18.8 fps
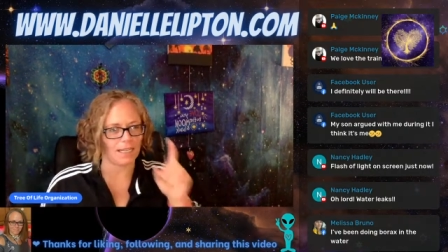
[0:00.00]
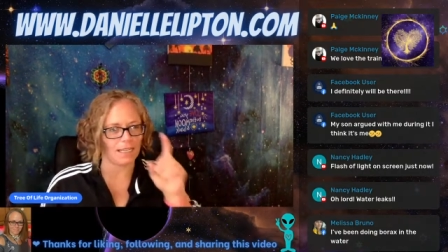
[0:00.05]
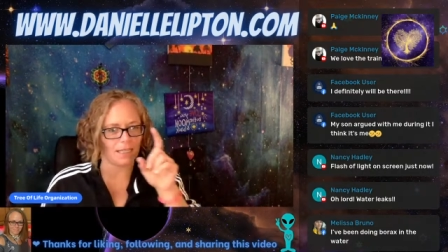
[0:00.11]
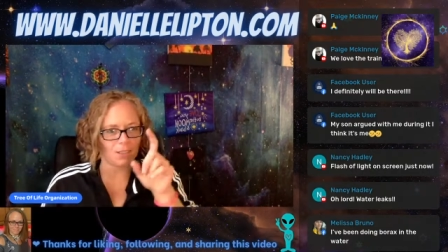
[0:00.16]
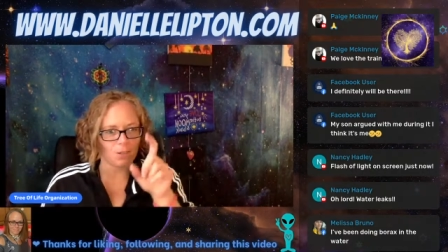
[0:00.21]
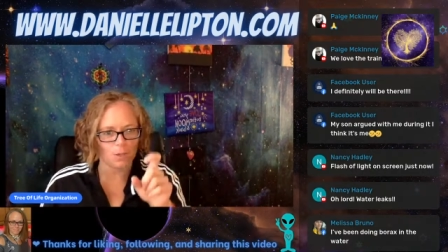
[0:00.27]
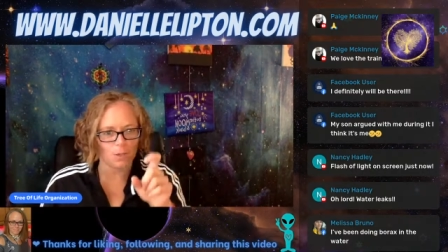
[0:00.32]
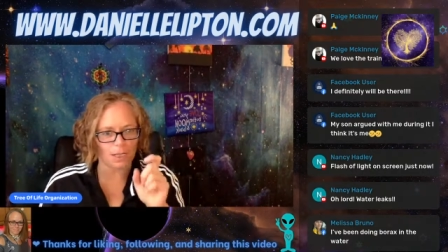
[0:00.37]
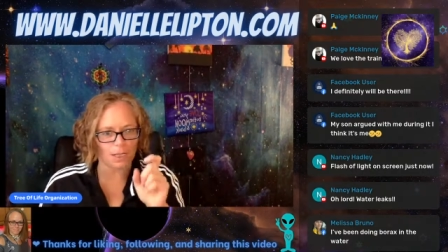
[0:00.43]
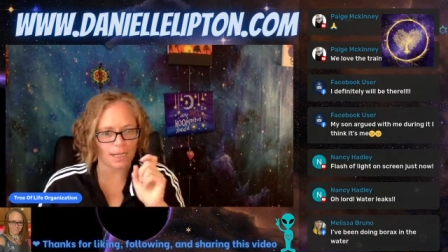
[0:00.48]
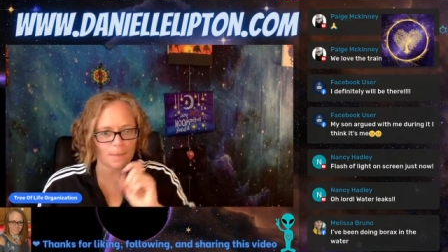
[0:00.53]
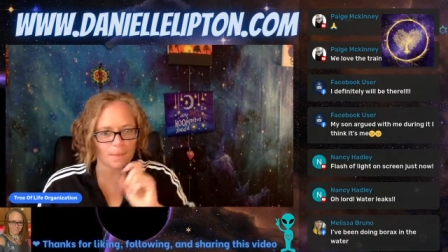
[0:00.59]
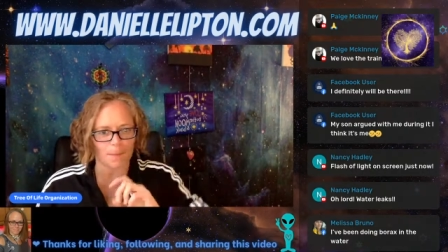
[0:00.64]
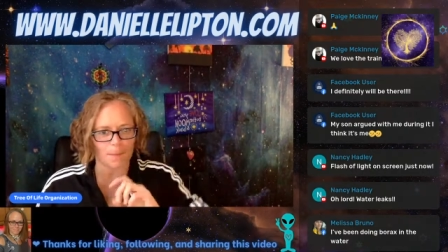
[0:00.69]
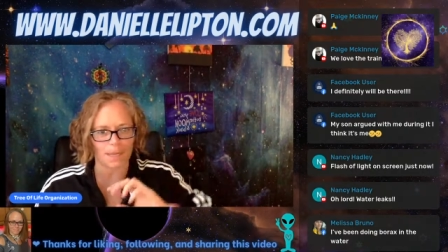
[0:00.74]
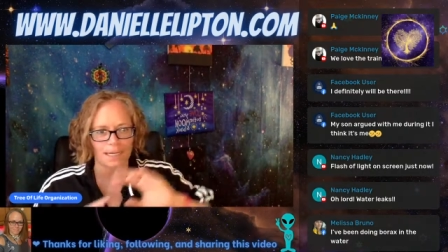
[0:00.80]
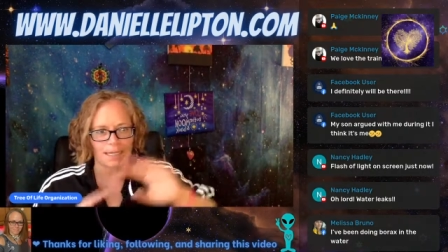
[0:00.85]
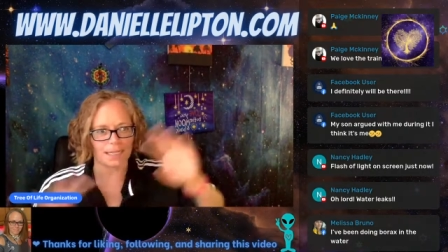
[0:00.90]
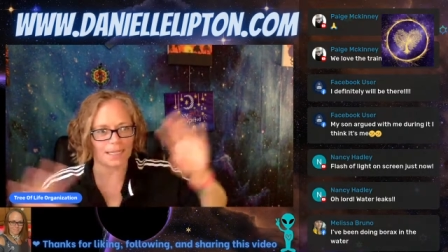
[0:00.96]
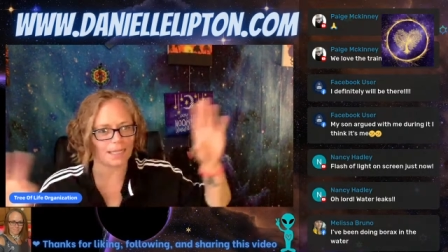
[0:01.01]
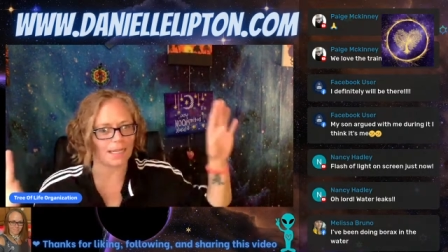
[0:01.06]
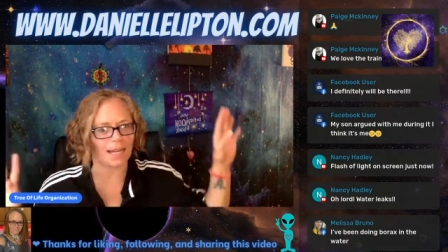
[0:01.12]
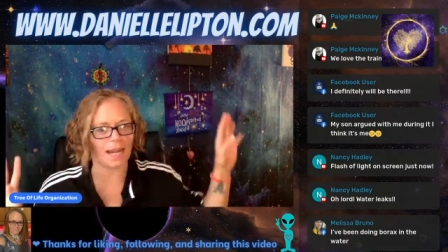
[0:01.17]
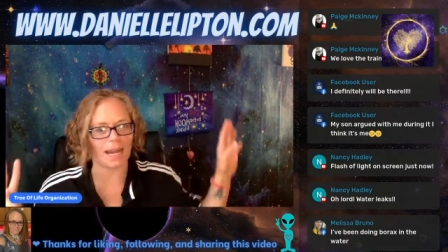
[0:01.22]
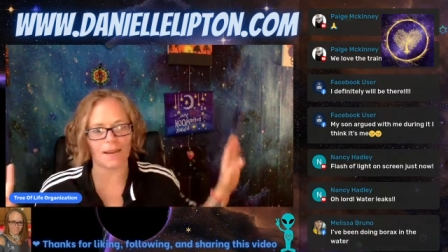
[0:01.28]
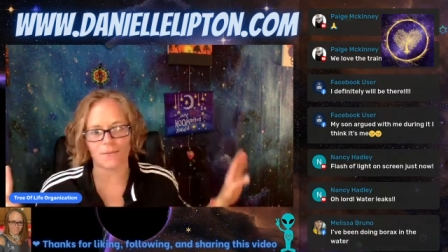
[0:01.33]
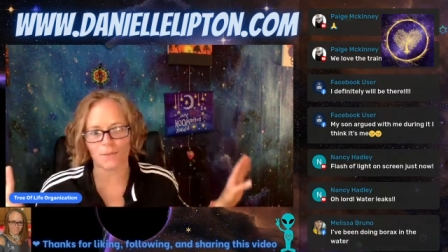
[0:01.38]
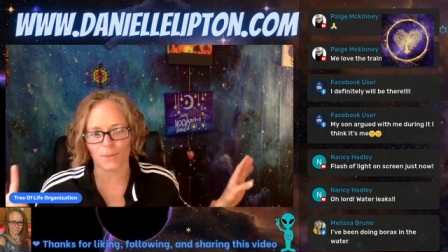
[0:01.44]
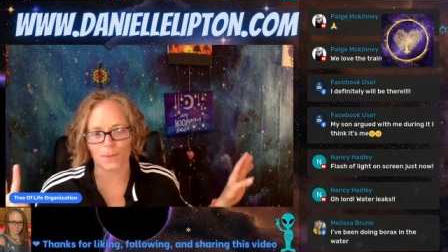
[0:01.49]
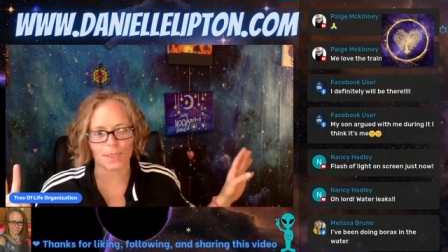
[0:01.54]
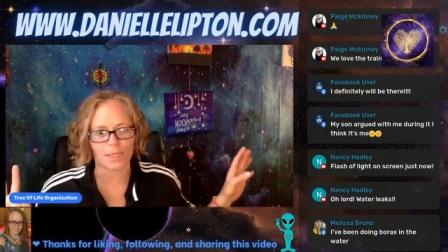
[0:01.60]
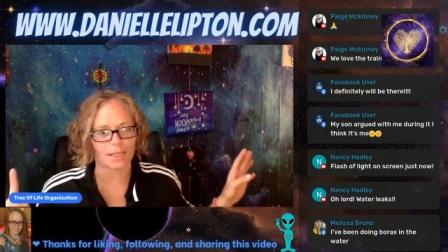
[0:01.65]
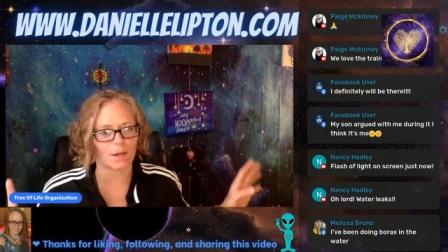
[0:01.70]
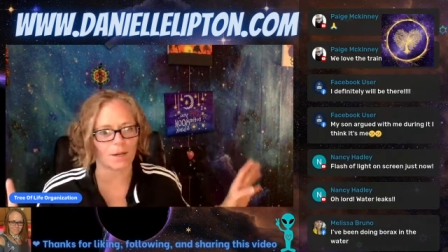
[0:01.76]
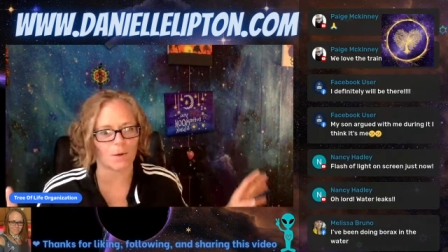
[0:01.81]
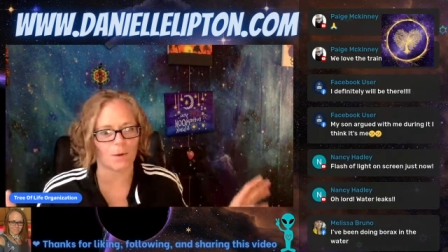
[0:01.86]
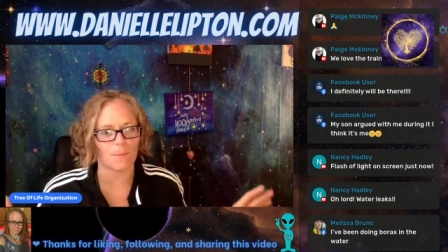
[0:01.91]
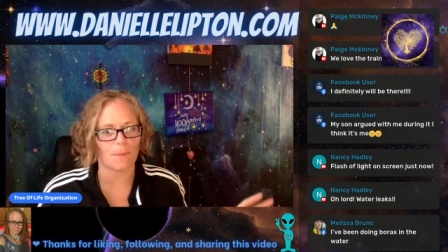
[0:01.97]
And then you click a button and then everyone
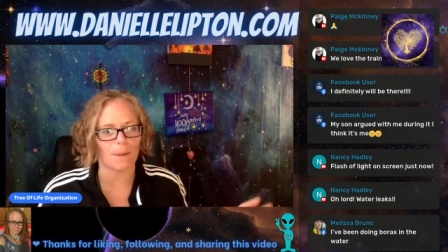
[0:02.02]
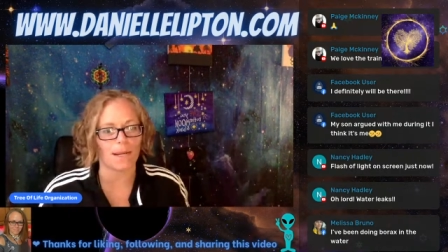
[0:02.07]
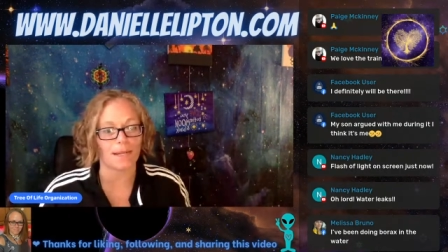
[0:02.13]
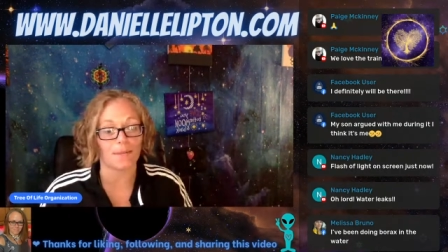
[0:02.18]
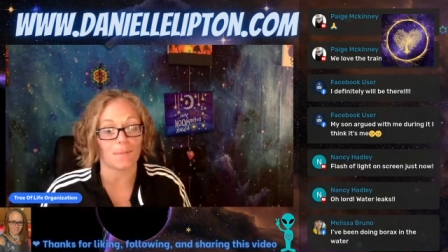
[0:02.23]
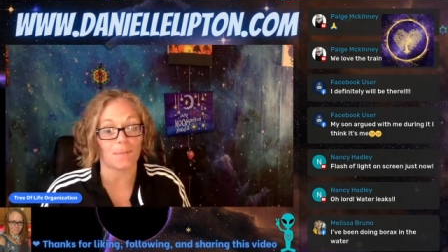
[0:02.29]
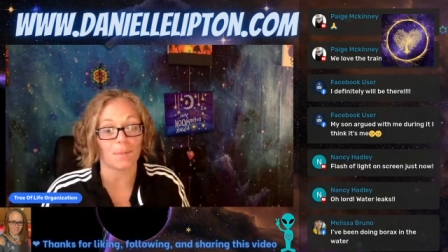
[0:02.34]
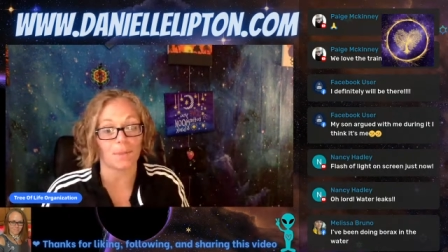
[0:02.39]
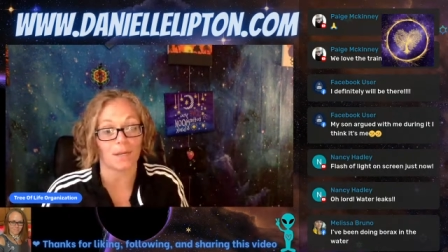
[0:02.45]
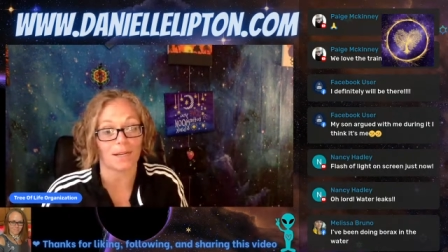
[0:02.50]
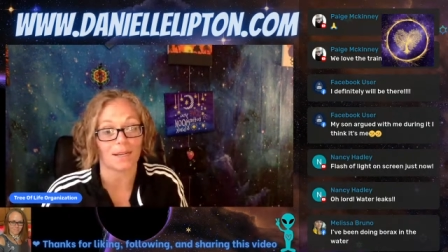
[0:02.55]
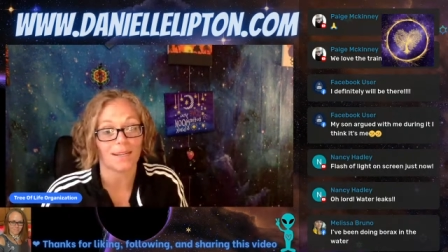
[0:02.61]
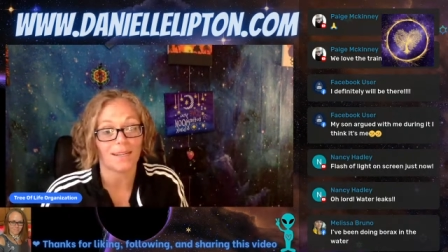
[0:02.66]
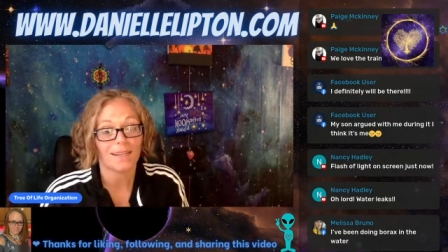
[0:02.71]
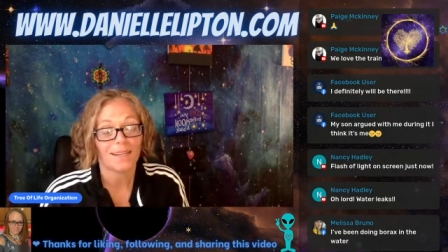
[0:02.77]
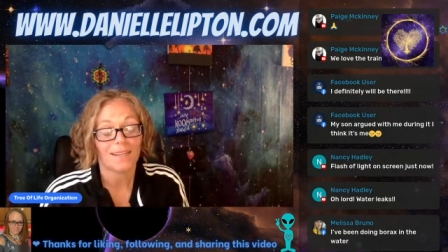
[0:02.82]
can go and buy the book.